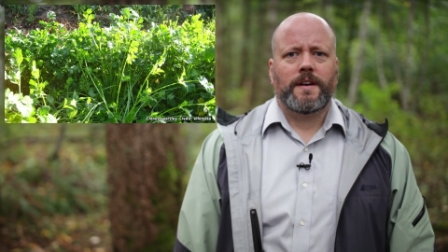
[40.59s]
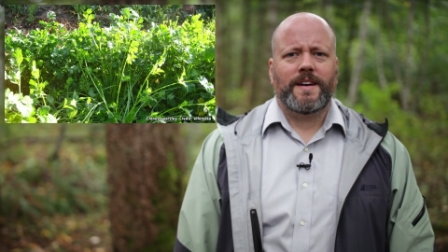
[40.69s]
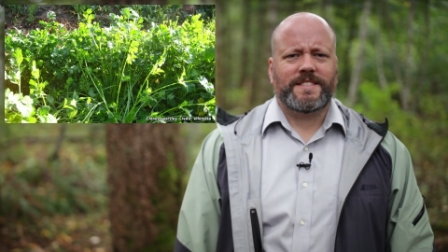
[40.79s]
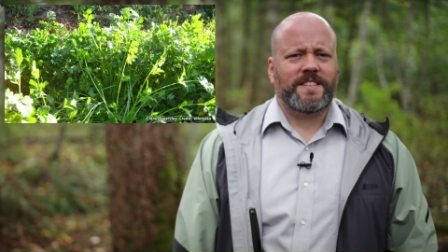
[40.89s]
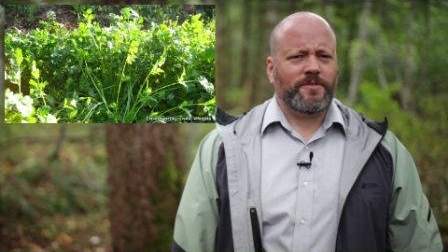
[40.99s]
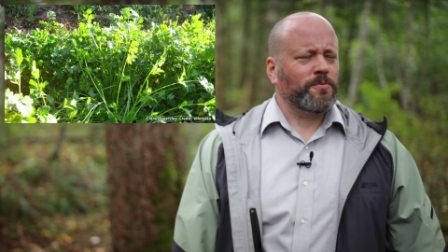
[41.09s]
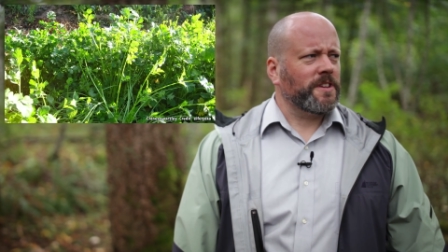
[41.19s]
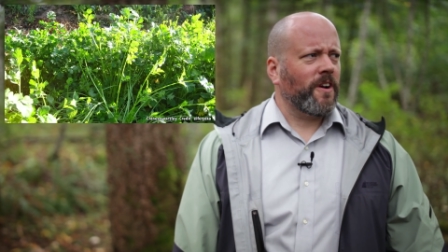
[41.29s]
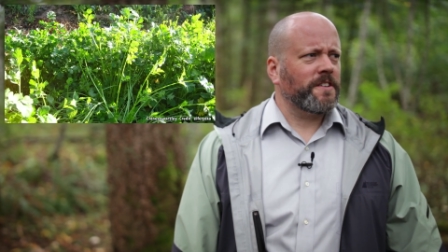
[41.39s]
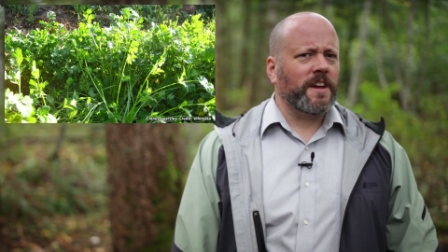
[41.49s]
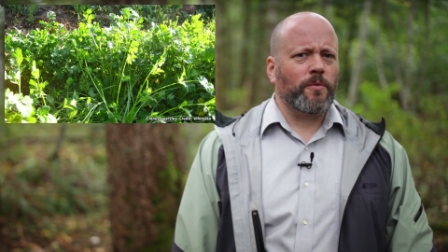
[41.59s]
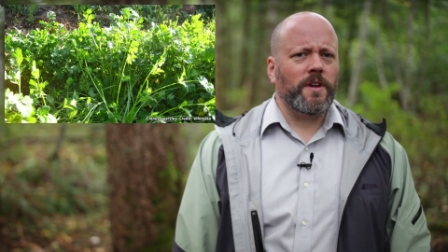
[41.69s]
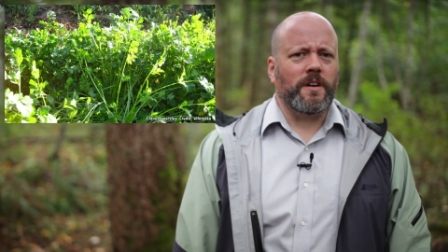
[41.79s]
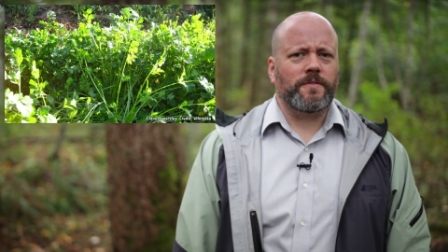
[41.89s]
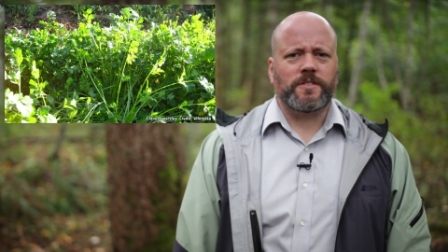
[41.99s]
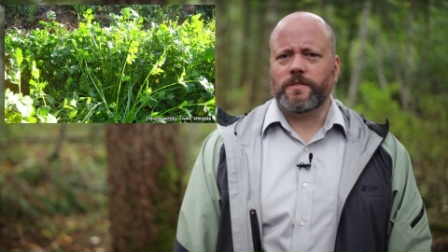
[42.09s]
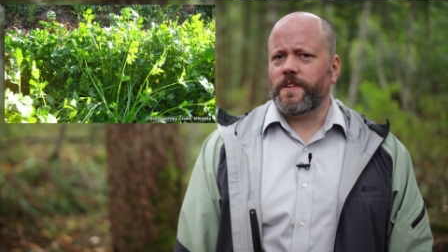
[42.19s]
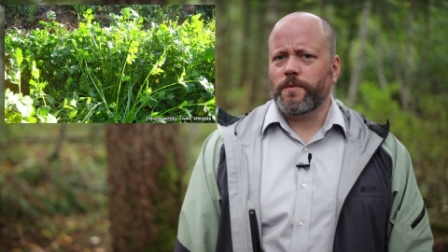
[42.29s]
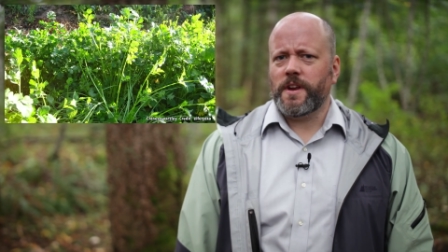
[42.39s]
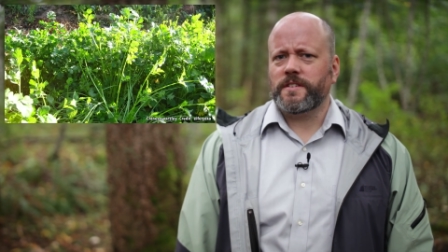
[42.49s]
That stuff's really hard to get rid of, so if
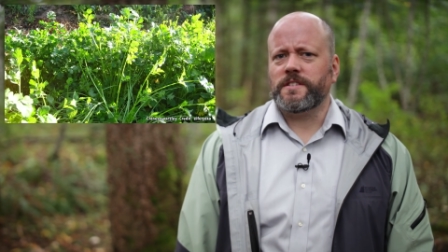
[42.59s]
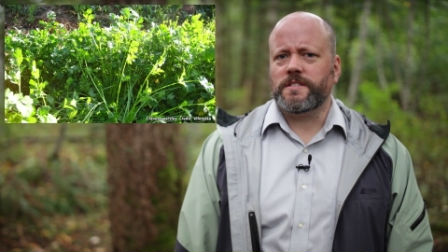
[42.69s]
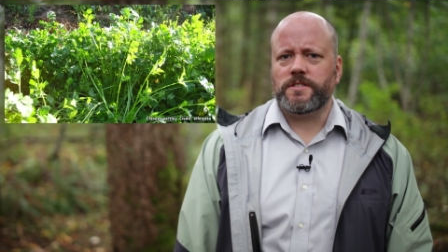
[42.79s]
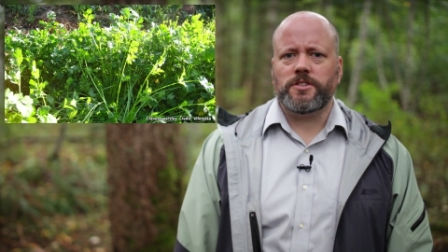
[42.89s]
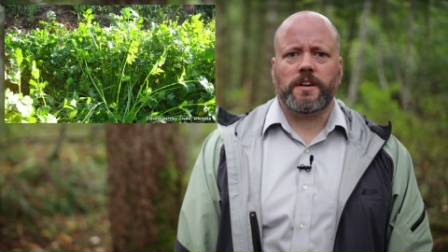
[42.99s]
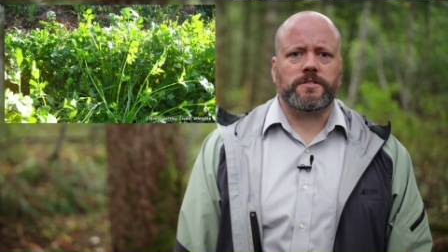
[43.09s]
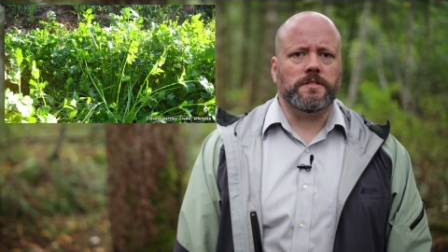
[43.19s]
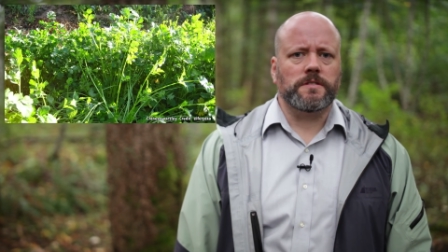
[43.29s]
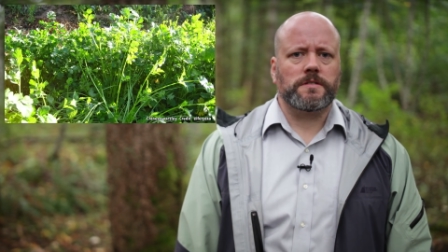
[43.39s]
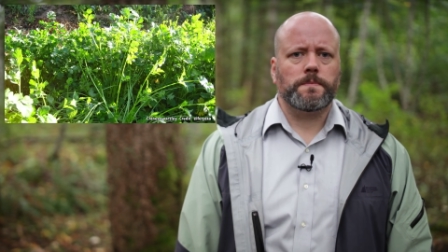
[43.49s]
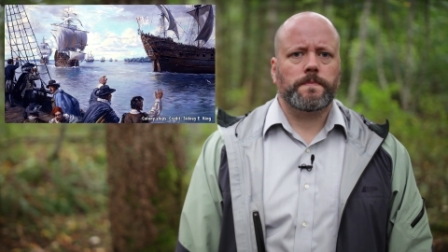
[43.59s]
anyone has any suggestions.